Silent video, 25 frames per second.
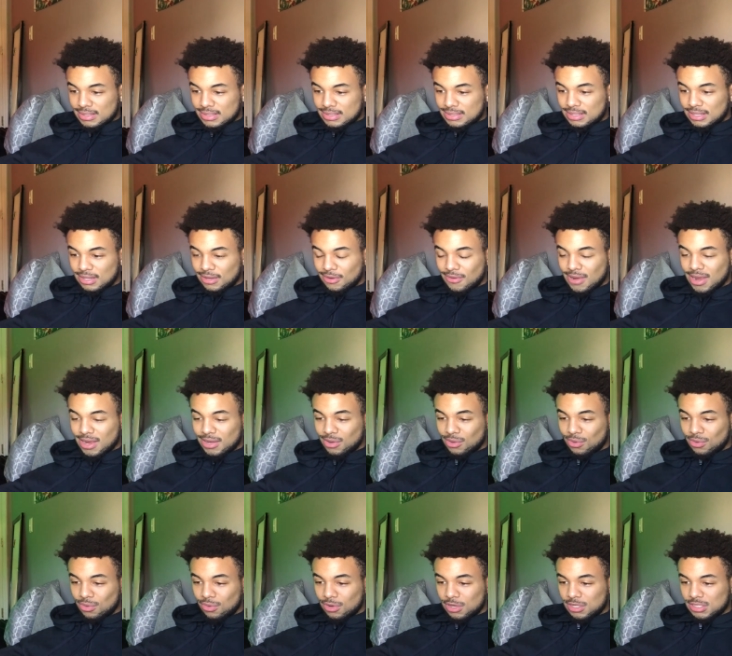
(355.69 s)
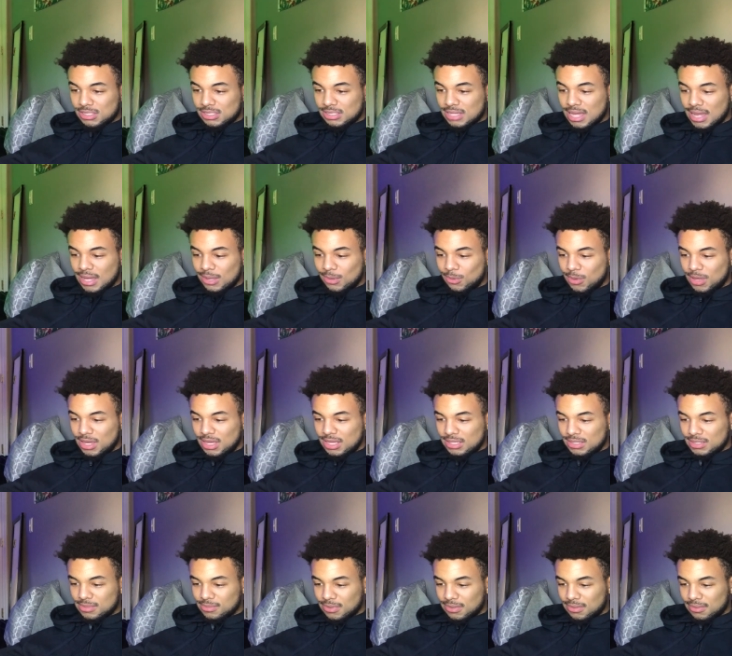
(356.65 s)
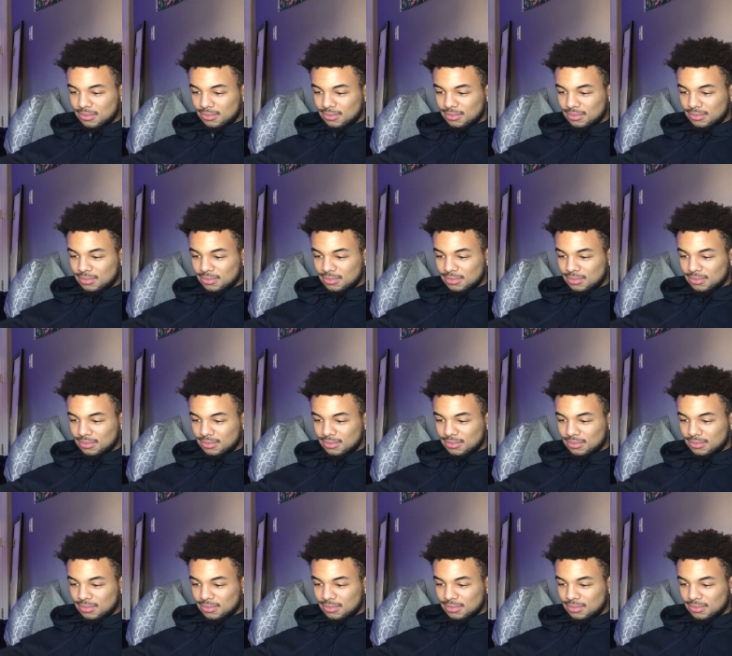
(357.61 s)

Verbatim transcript: That nigga riding a horse sideways, bro.